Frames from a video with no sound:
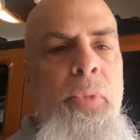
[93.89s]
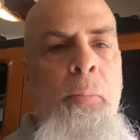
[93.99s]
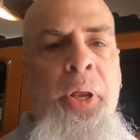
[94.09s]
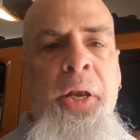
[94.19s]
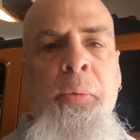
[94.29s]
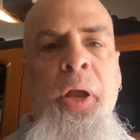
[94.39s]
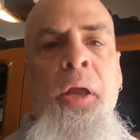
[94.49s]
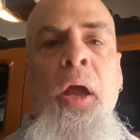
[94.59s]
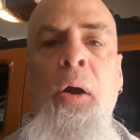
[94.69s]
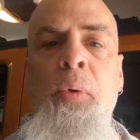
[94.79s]
But anyway,
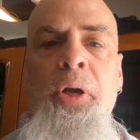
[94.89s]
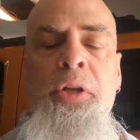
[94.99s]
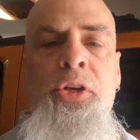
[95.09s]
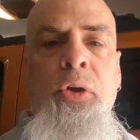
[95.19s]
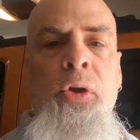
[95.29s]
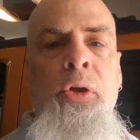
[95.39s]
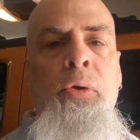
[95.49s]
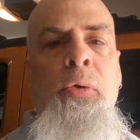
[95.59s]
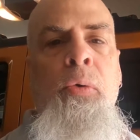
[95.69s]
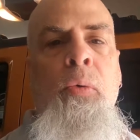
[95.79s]
wanted to show
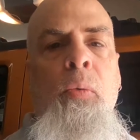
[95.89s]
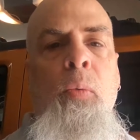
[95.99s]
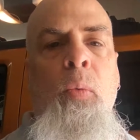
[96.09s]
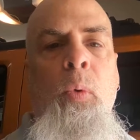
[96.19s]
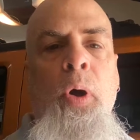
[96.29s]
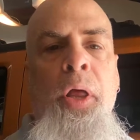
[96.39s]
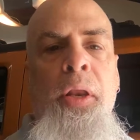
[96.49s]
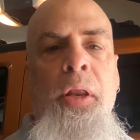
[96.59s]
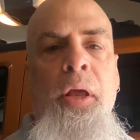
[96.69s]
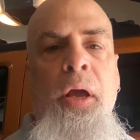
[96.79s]
you
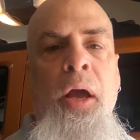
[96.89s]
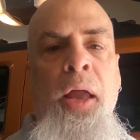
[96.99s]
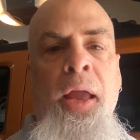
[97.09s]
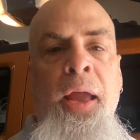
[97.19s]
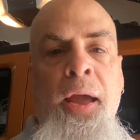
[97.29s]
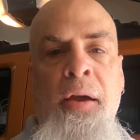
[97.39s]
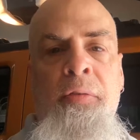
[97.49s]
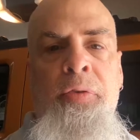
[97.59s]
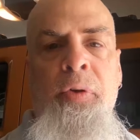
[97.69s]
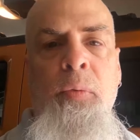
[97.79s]
what I
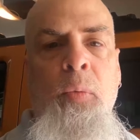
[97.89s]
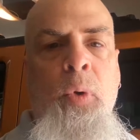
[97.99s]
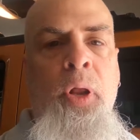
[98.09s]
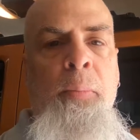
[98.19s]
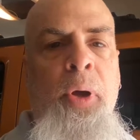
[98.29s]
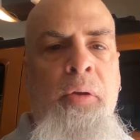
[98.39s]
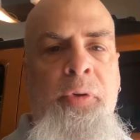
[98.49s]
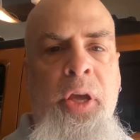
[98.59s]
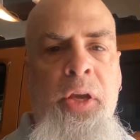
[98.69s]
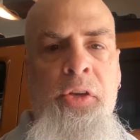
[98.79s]
have, what
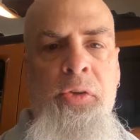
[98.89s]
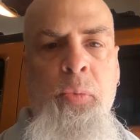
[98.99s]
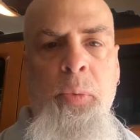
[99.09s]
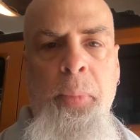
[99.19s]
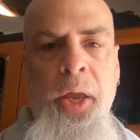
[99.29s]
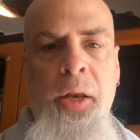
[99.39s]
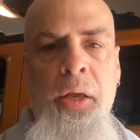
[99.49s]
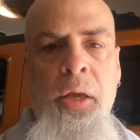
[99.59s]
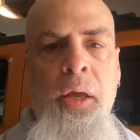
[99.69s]
modifications were made,